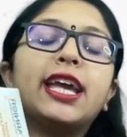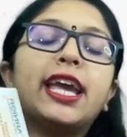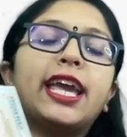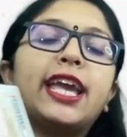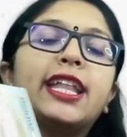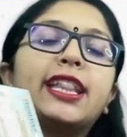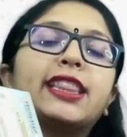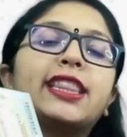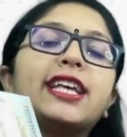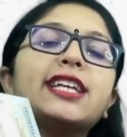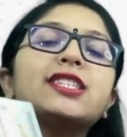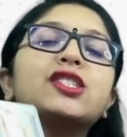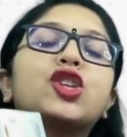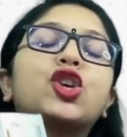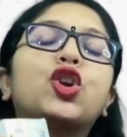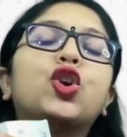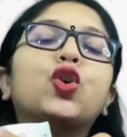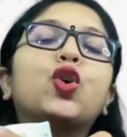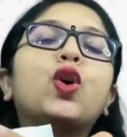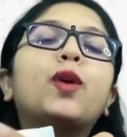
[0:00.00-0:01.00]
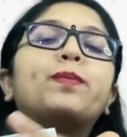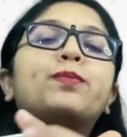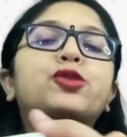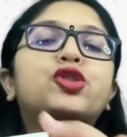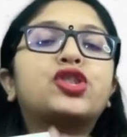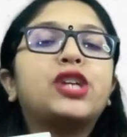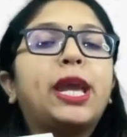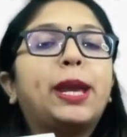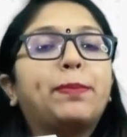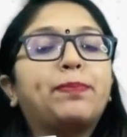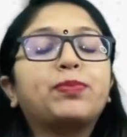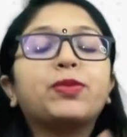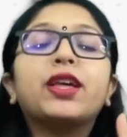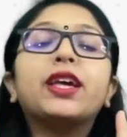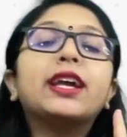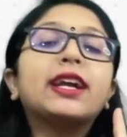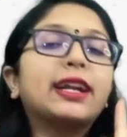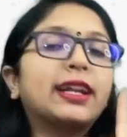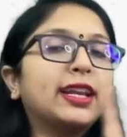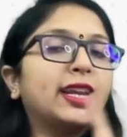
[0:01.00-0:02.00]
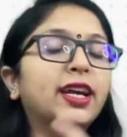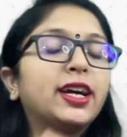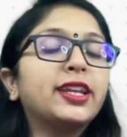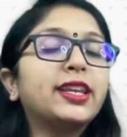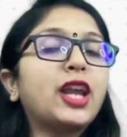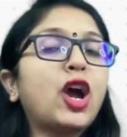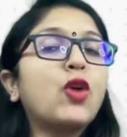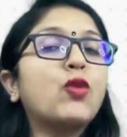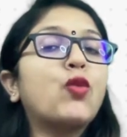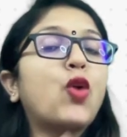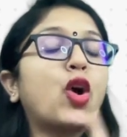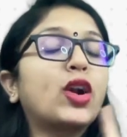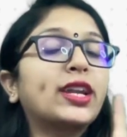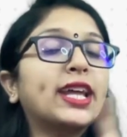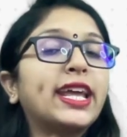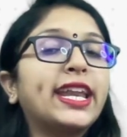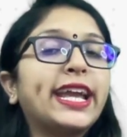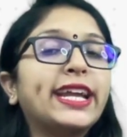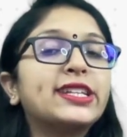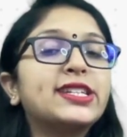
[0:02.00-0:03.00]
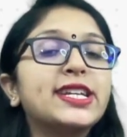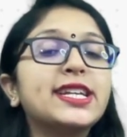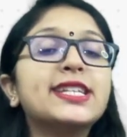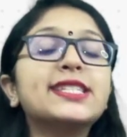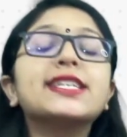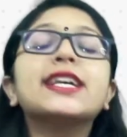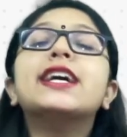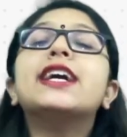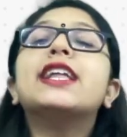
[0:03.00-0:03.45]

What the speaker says: in this cube shape. Clear now what are edges?